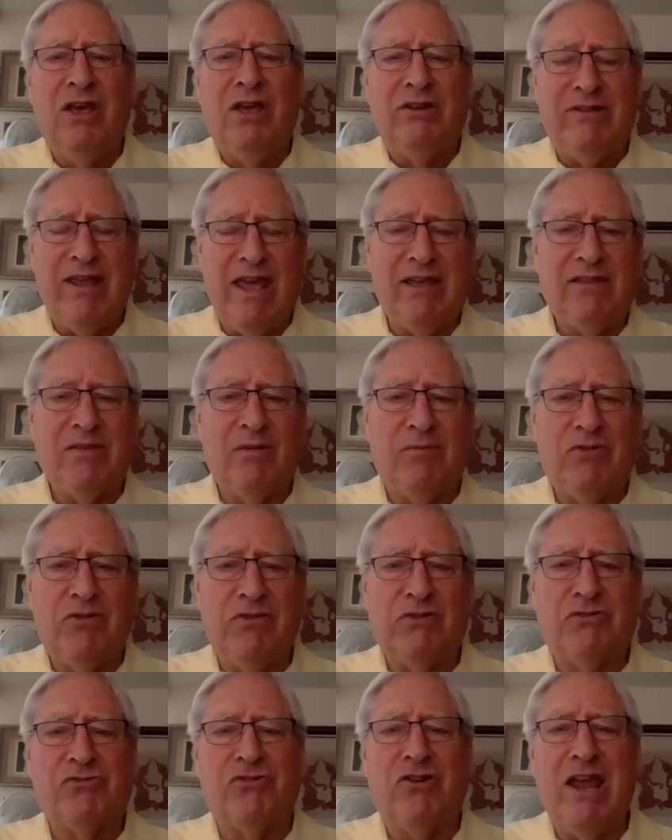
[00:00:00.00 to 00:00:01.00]
take them to
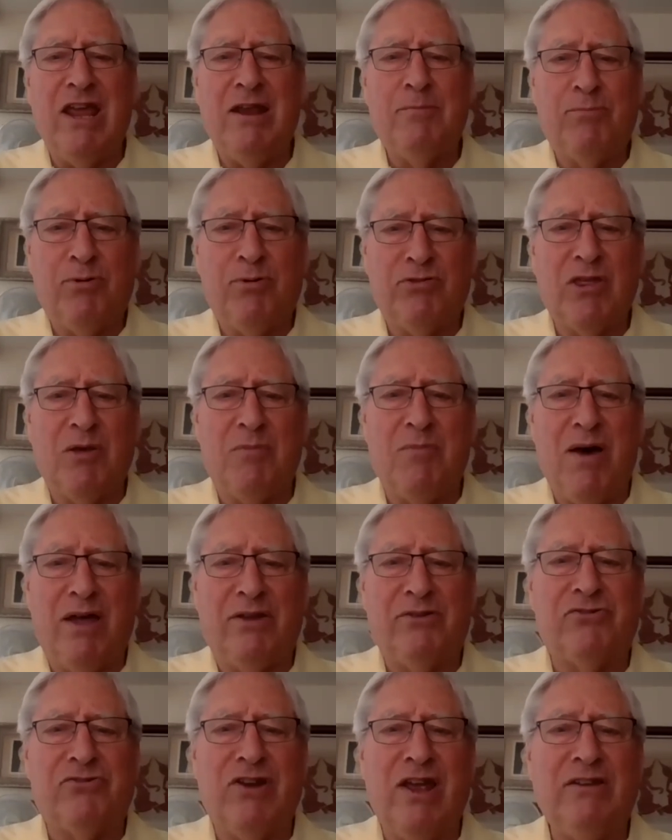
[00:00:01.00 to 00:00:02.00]
the train, put them on
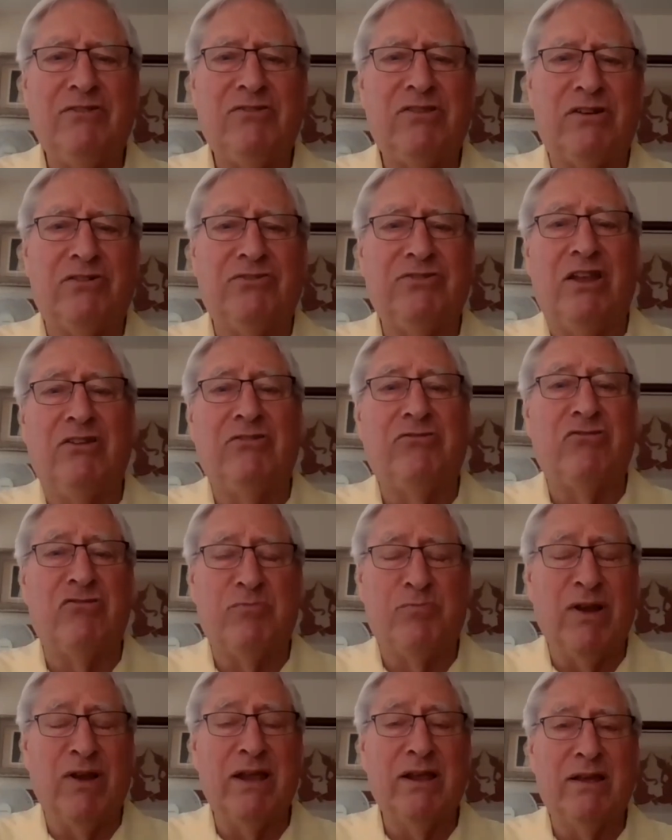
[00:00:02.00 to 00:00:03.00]
trains that are sent to
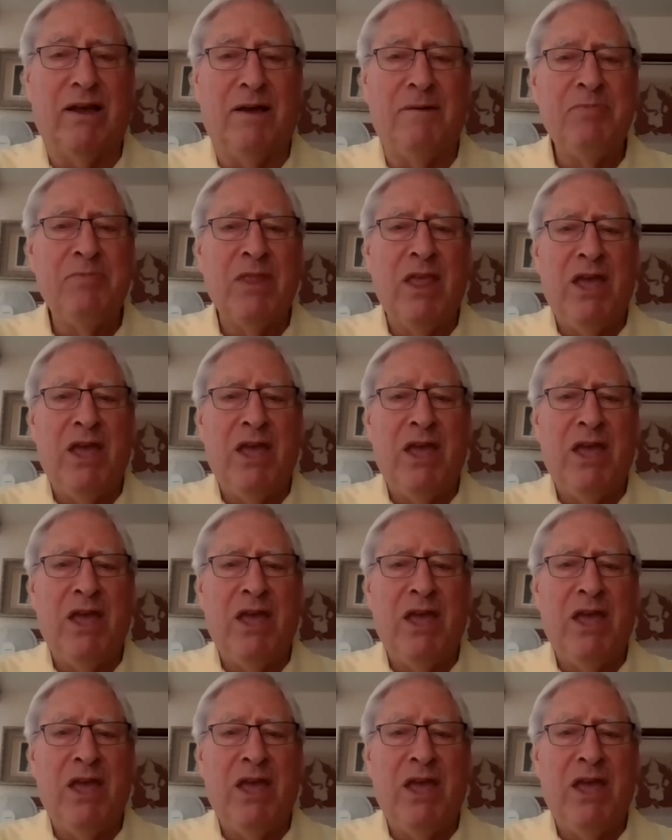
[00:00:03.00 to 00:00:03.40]
Treblinka,